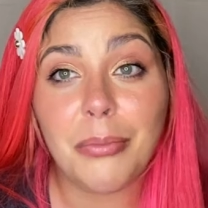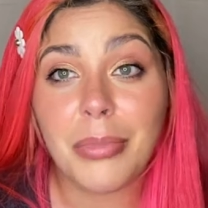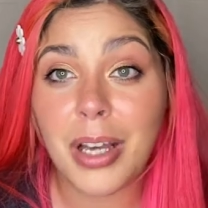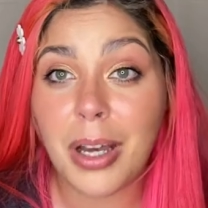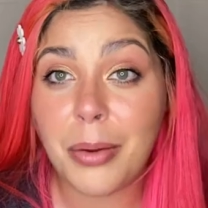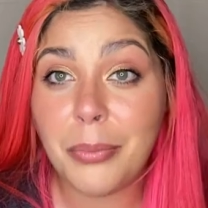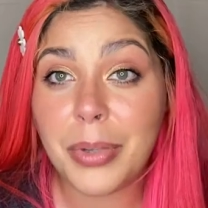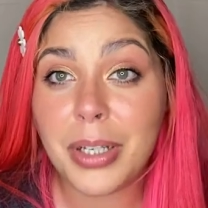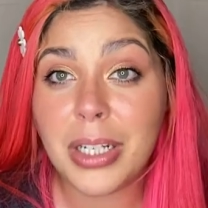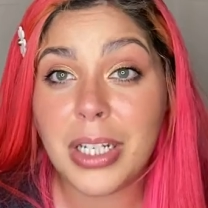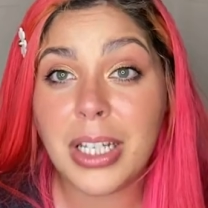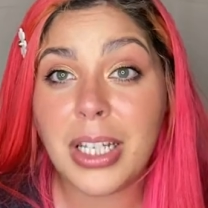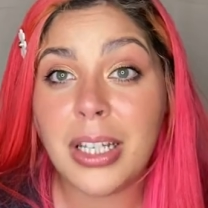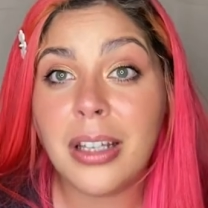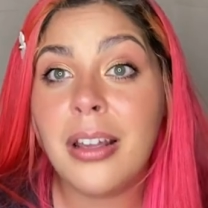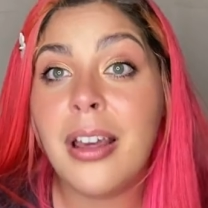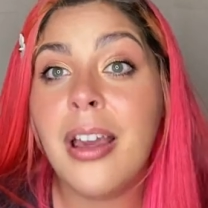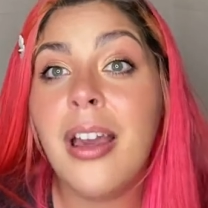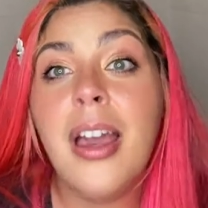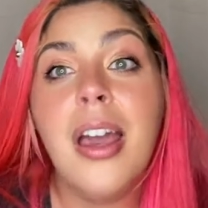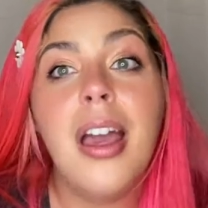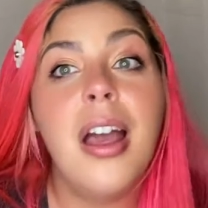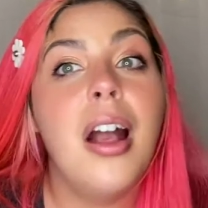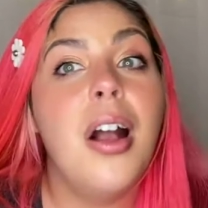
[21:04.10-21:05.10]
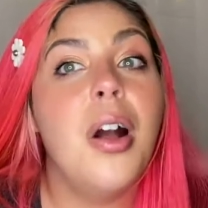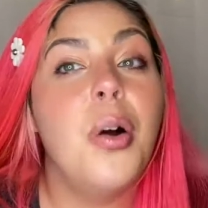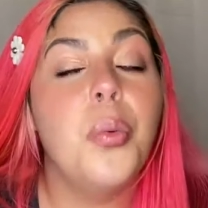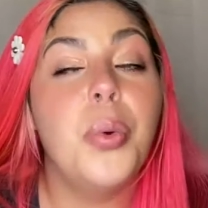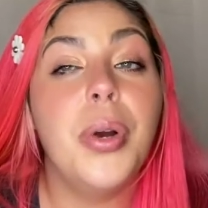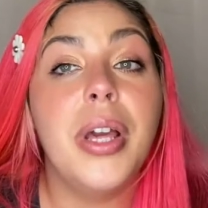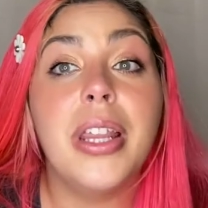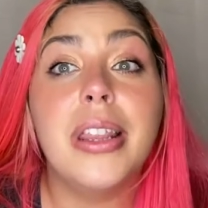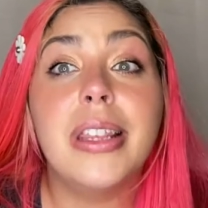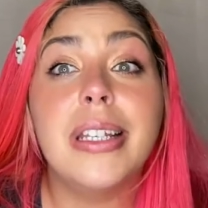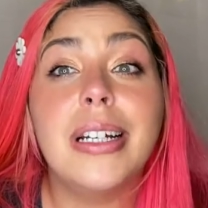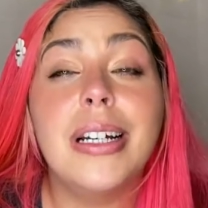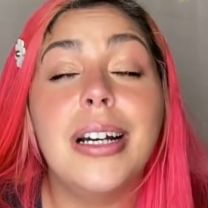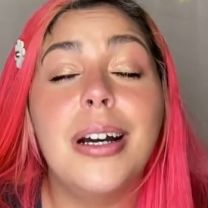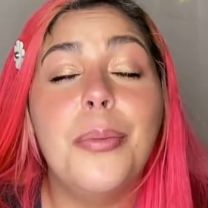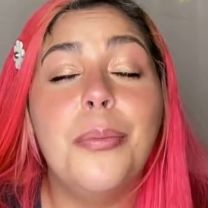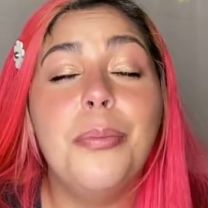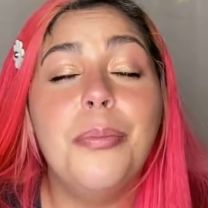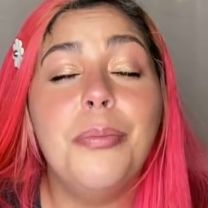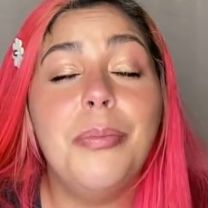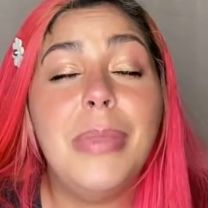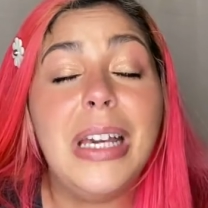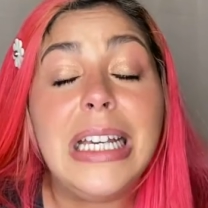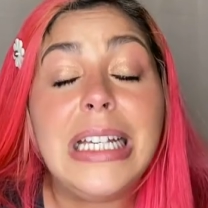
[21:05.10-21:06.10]
company with
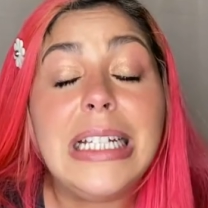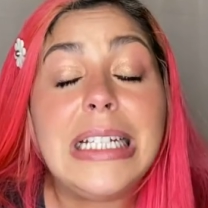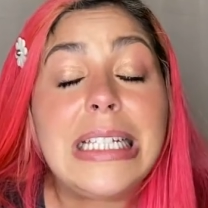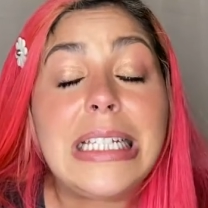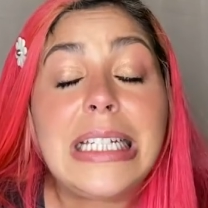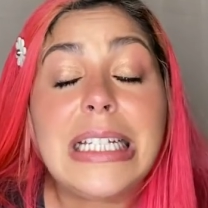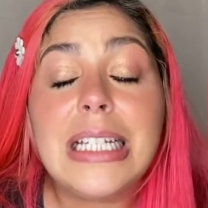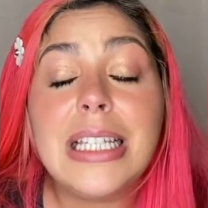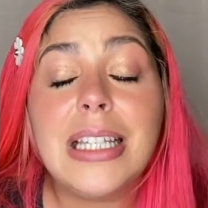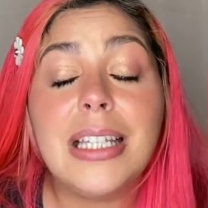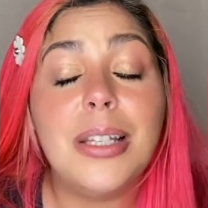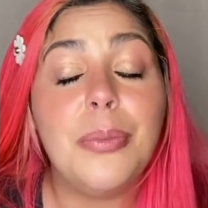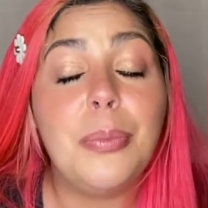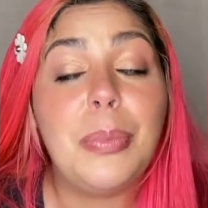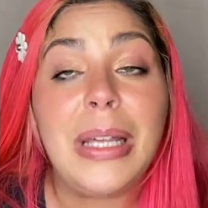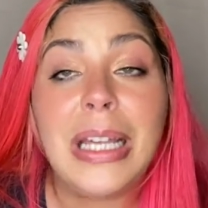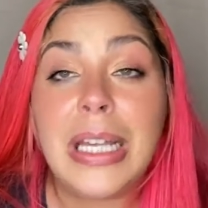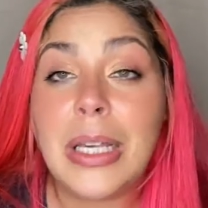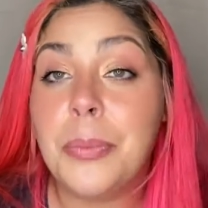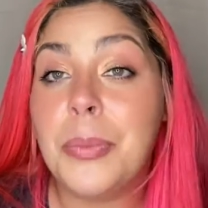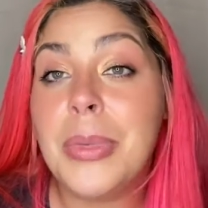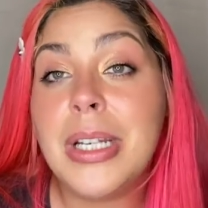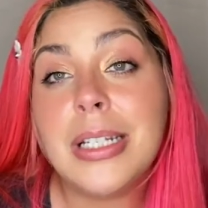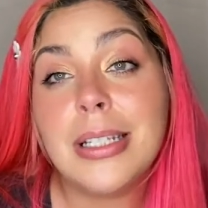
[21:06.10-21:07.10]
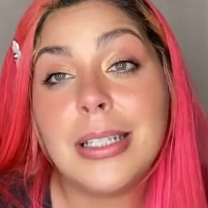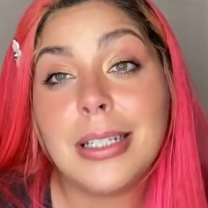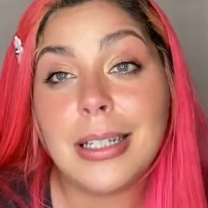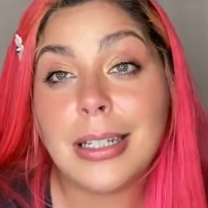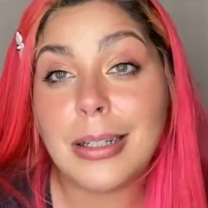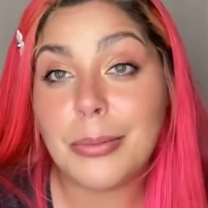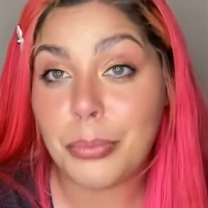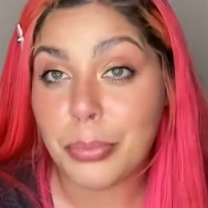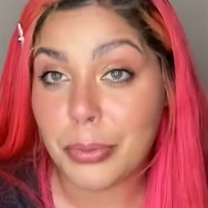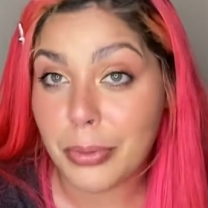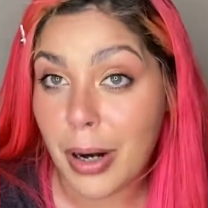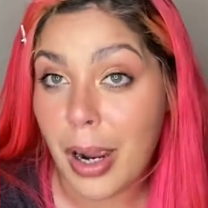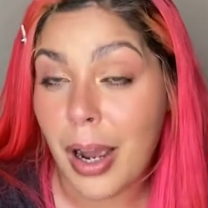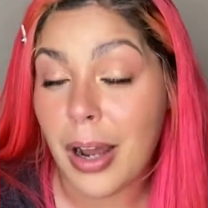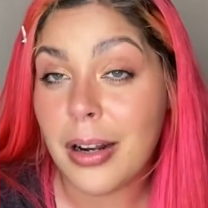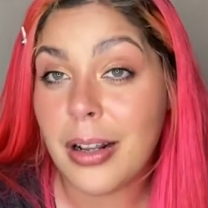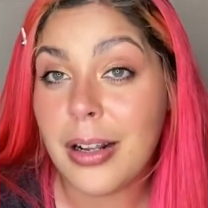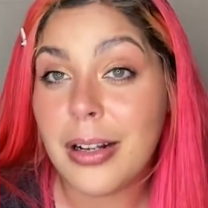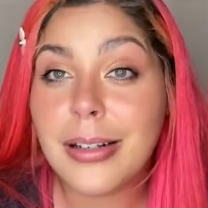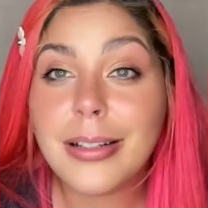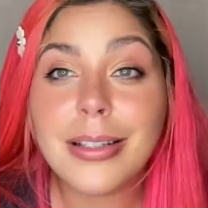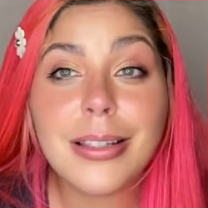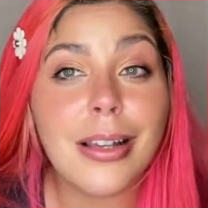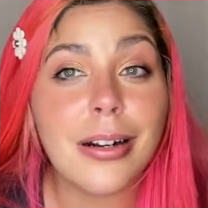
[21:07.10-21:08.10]
amazingly pigmented
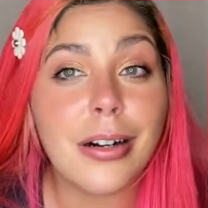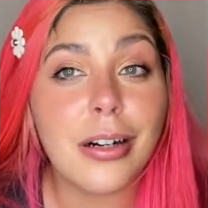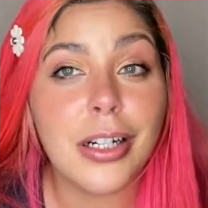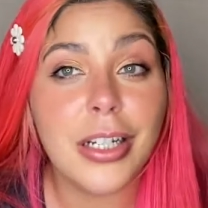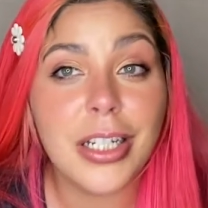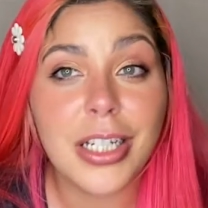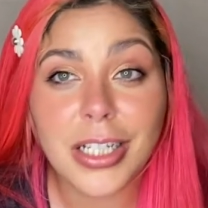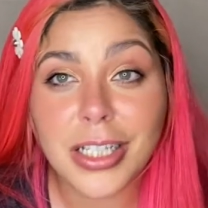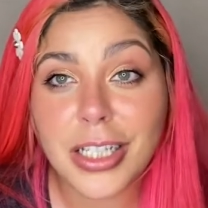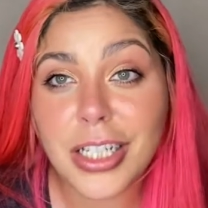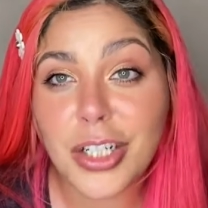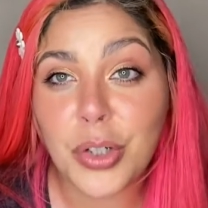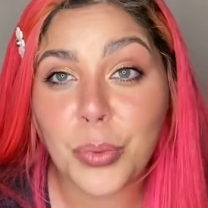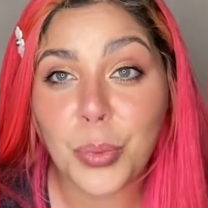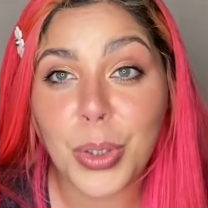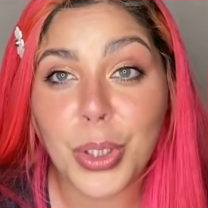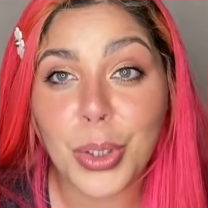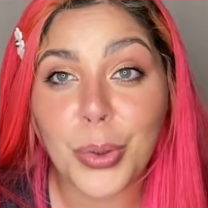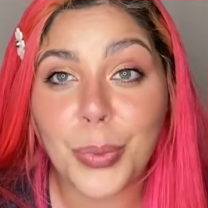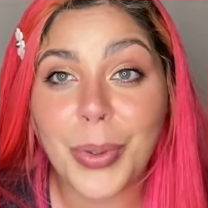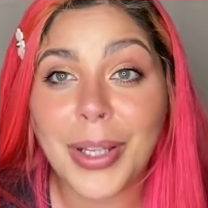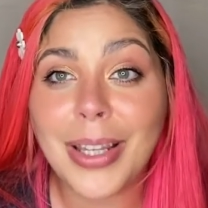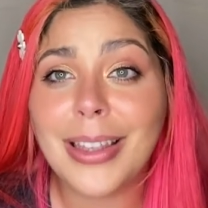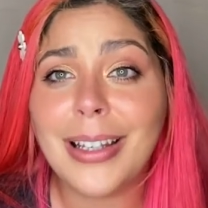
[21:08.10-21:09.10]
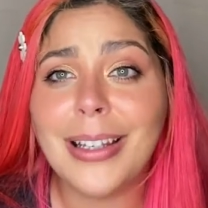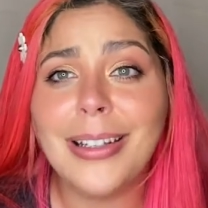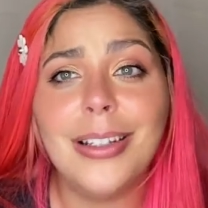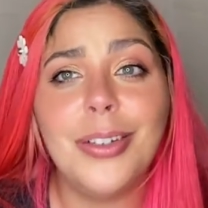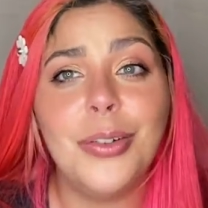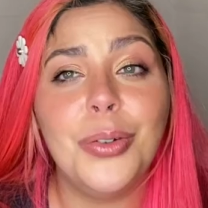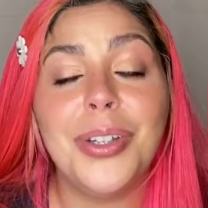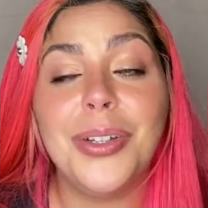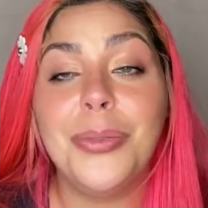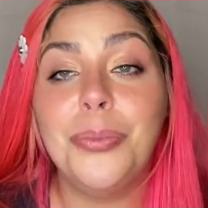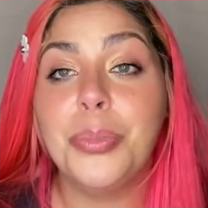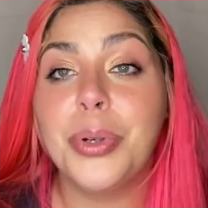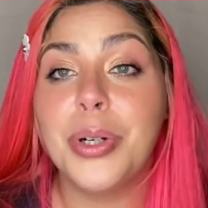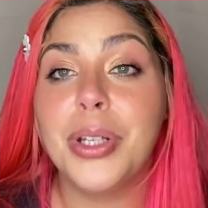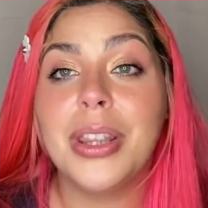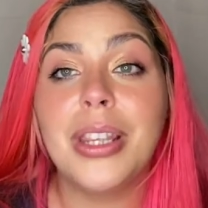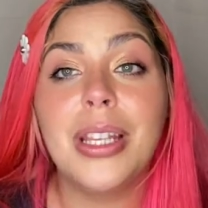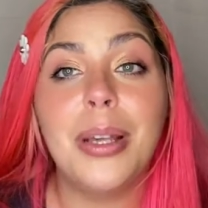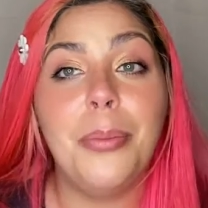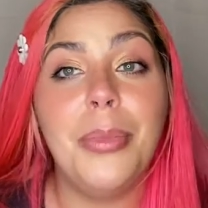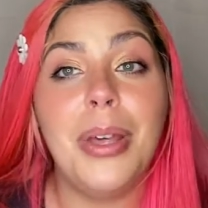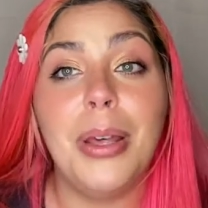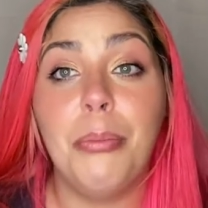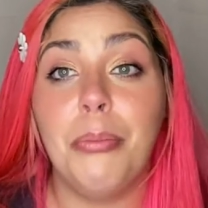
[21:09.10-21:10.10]
products that are easy to work with, and you can put
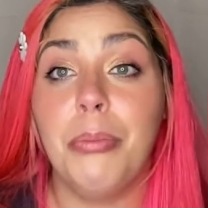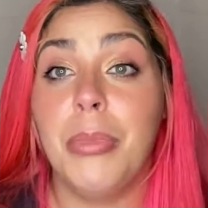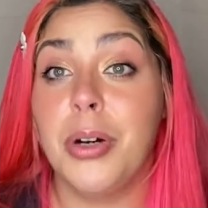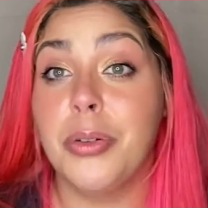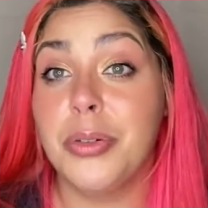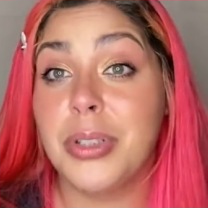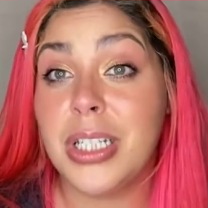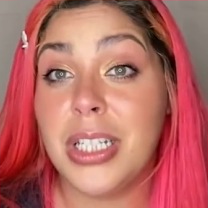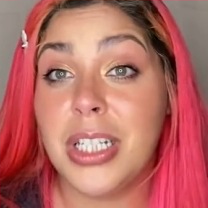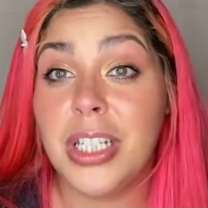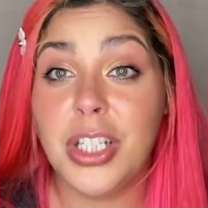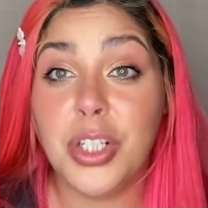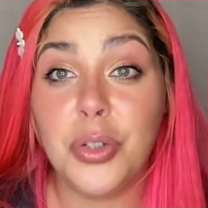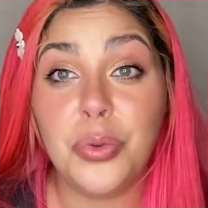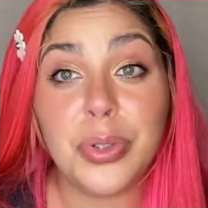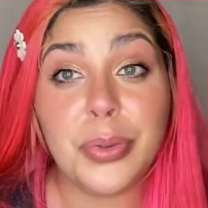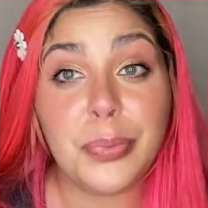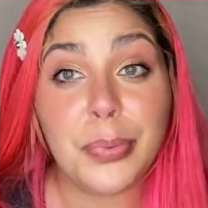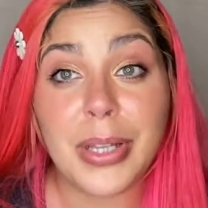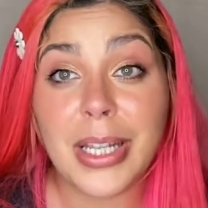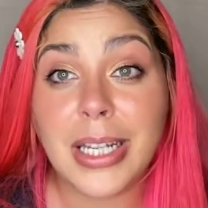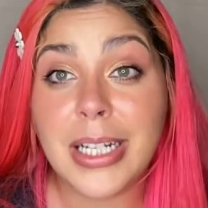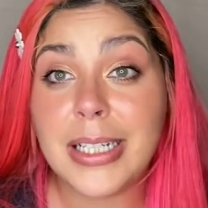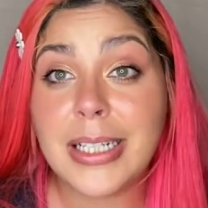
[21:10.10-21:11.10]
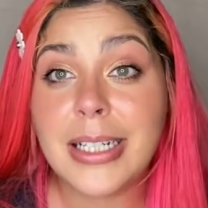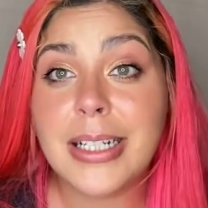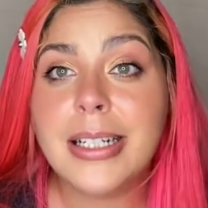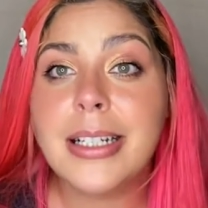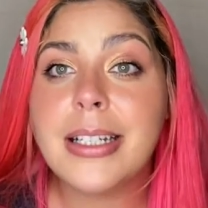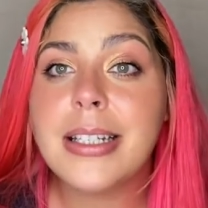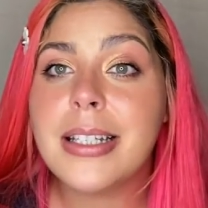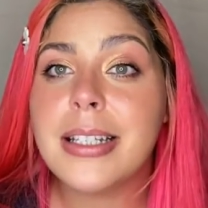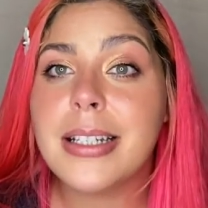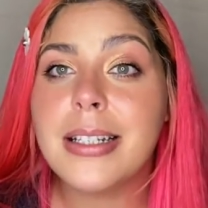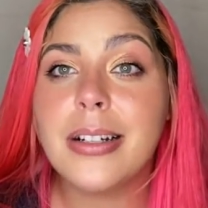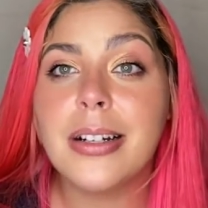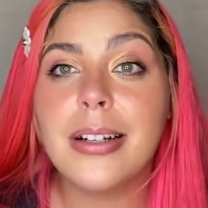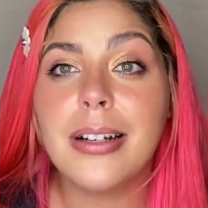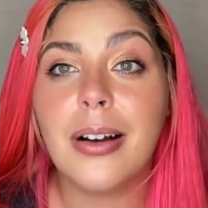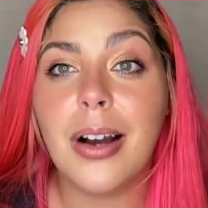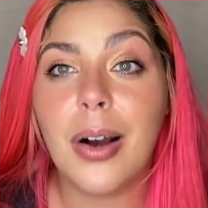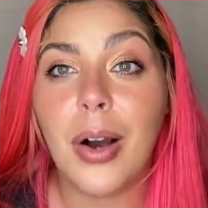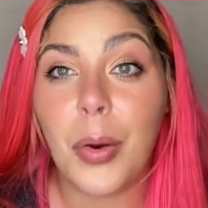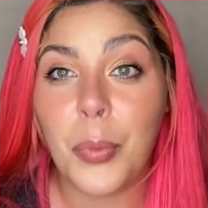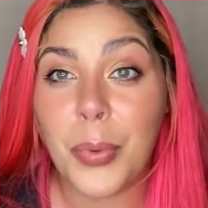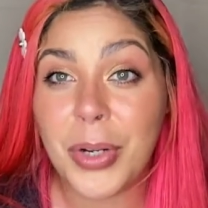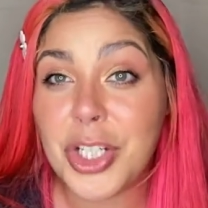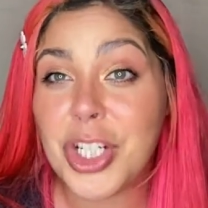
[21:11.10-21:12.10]
them in multi-use places,
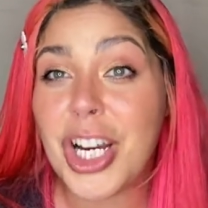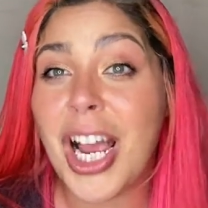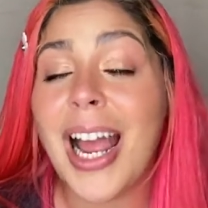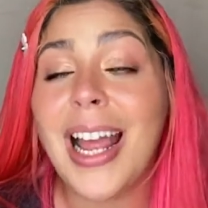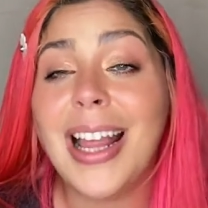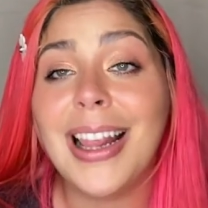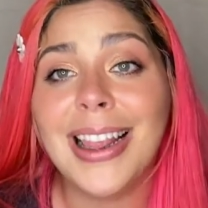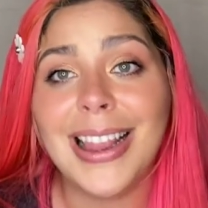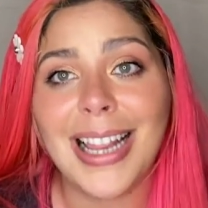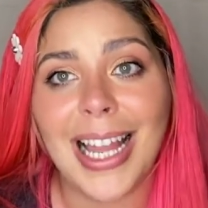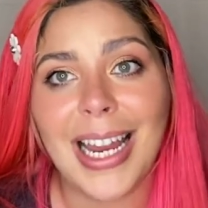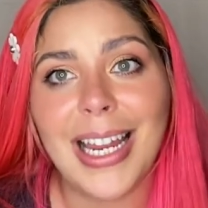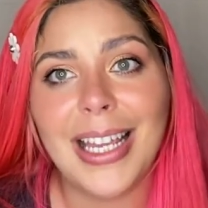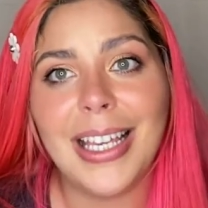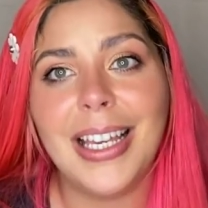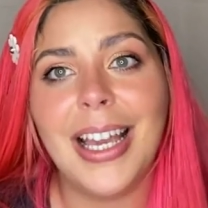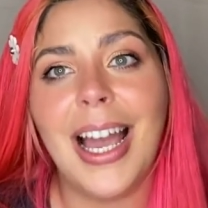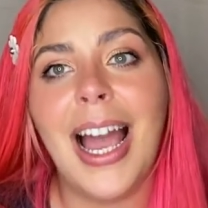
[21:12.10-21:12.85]
which I like.